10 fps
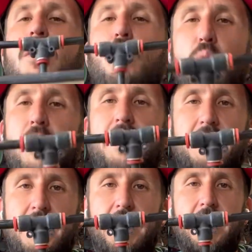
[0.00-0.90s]
what it
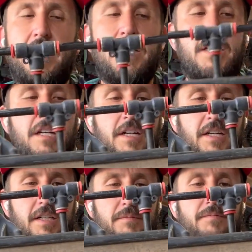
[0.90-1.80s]
did
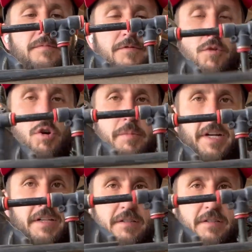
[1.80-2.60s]
for me.